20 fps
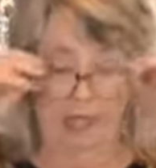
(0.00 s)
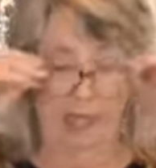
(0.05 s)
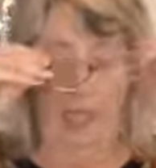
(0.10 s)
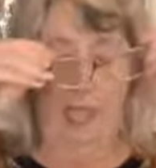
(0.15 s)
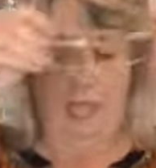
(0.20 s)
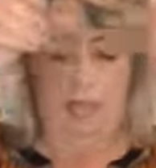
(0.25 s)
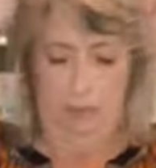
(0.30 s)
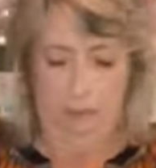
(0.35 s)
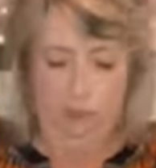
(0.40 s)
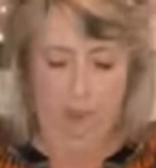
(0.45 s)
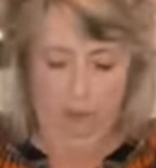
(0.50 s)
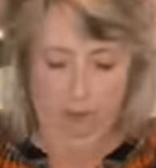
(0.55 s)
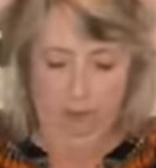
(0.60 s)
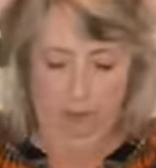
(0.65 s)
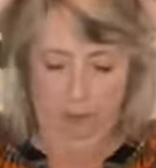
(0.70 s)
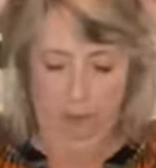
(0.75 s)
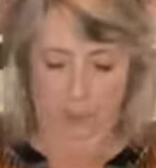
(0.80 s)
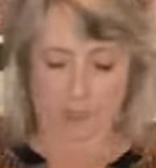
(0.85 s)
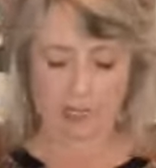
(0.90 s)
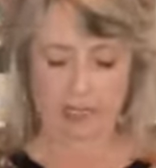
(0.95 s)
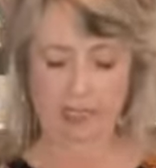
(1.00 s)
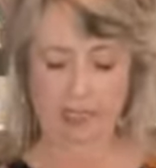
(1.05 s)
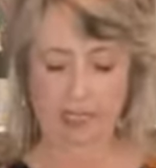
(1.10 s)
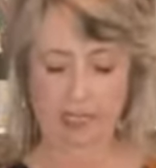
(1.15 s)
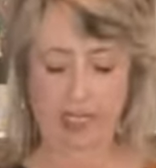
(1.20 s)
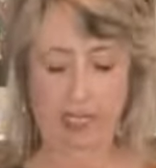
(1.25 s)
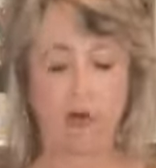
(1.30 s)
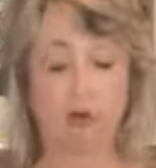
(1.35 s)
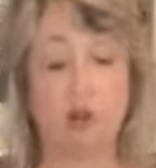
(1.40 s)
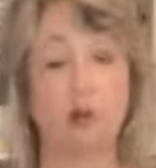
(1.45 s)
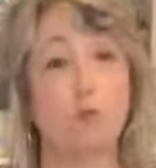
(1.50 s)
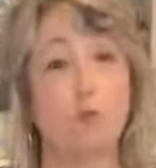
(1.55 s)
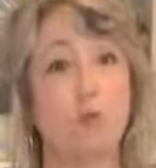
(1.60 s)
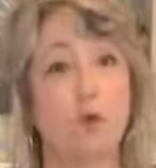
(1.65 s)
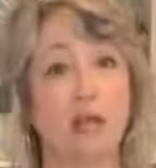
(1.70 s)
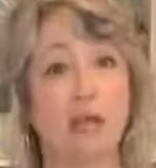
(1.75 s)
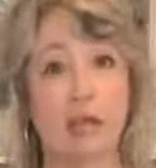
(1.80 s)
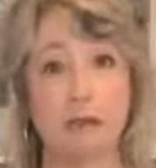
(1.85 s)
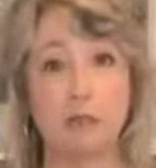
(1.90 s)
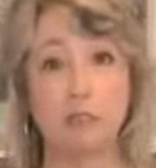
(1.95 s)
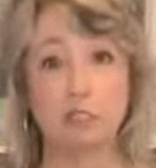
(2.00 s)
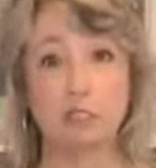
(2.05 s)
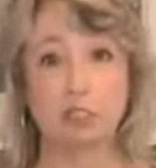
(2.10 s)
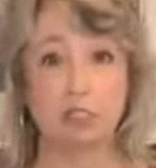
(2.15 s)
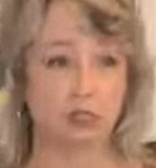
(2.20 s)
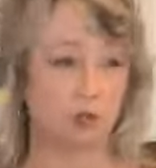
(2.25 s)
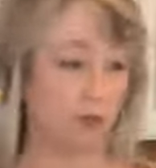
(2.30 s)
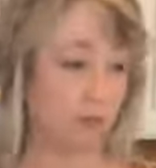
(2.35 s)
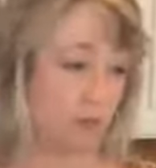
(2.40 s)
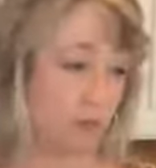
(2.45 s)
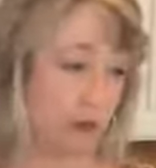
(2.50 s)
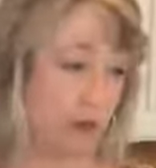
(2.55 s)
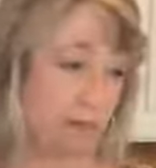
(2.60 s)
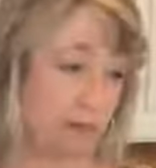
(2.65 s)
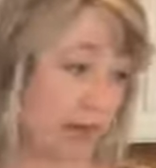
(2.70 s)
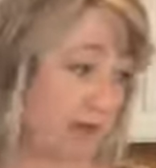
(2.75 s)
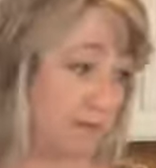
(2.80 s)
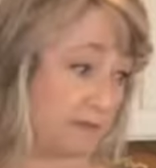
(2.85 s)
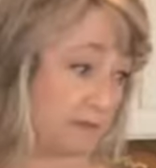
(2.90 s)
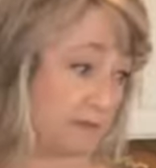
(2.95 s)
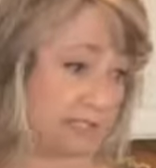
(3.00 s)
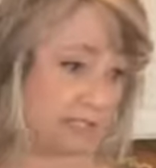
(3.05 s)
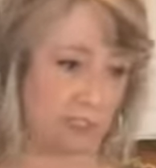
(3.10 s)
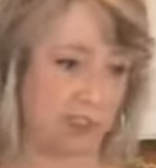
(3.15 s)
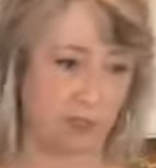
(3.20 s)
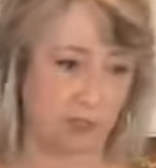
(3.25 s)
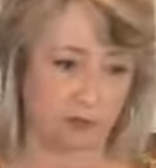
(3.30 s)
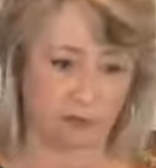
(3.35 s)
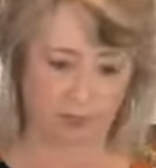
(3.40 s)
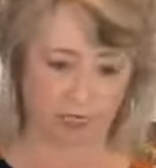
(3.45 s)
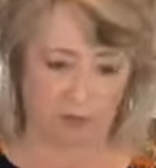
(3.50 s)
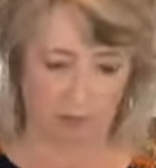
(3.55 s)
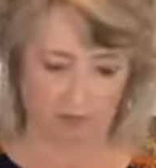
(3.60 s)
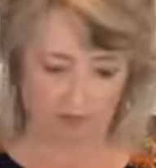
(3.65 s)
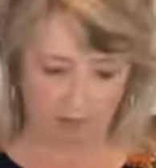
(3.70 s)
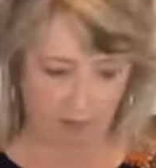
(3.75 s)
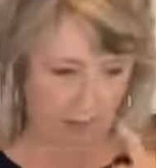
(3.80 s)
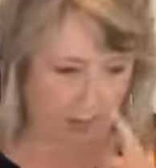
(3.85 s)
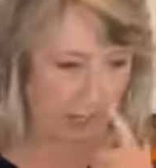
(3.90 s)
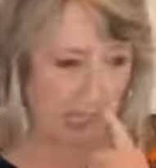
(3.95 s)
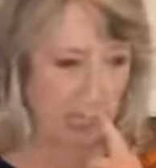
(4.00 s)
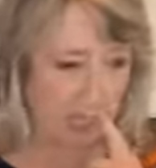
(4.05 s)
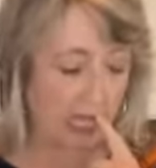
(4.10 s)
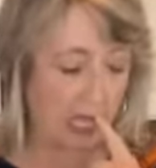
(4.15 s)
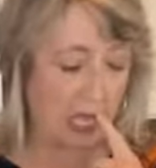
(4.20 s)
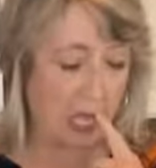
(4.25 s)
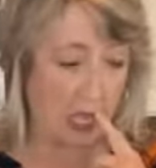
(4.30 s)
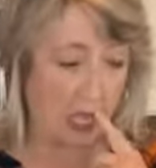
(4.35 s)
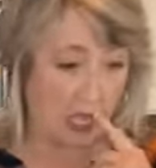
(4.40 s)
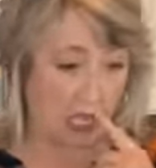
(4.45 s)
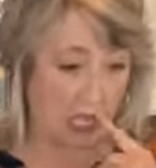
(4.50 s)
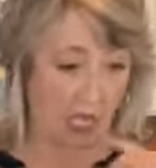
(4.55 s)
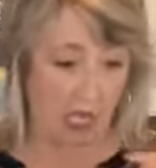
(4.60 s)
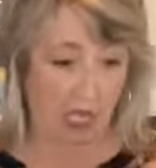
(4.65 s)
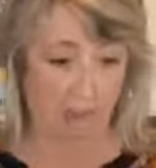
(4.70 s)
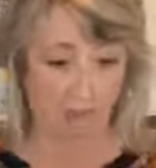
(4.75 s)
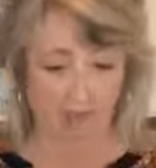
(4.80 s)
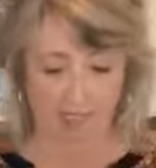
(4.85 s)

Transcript: And we could put it in here. And what I would do, I'm not finished, so stay with me, um,